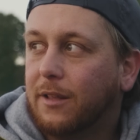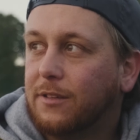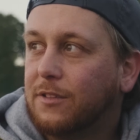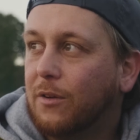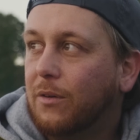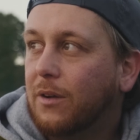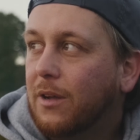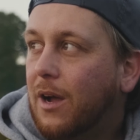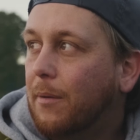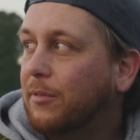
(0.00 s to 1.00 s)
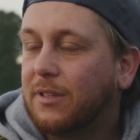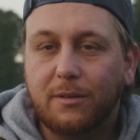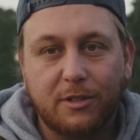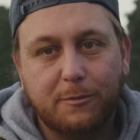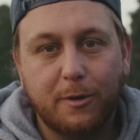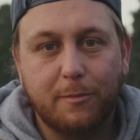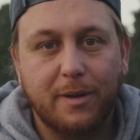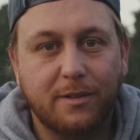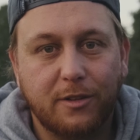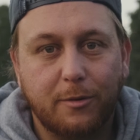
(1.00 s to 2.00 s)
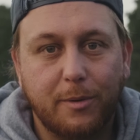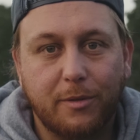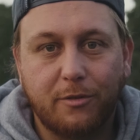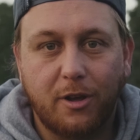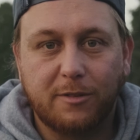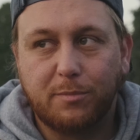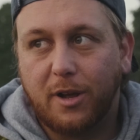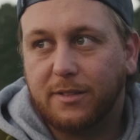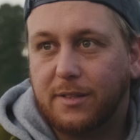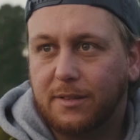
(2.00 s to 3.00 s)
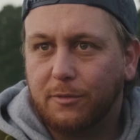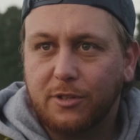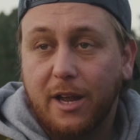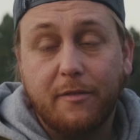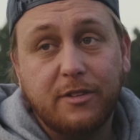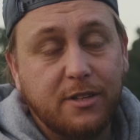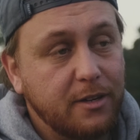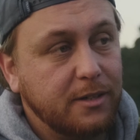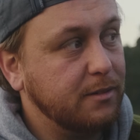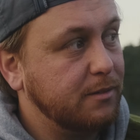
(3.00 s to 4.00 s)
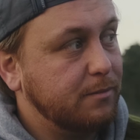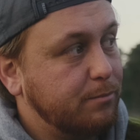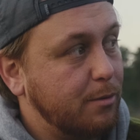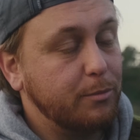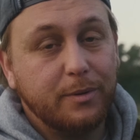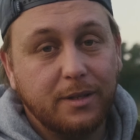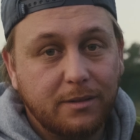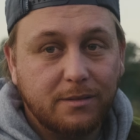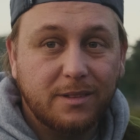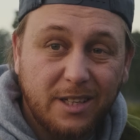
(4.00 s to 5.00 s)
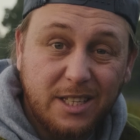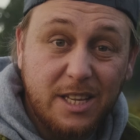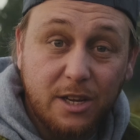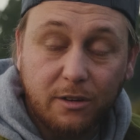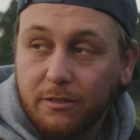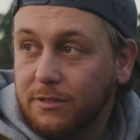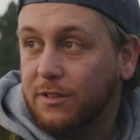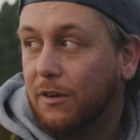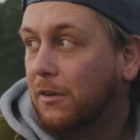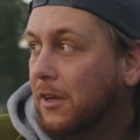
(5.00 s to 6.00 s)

So I'm just going to experiment a little bit with cross processing, which I haven't done in probably a year. So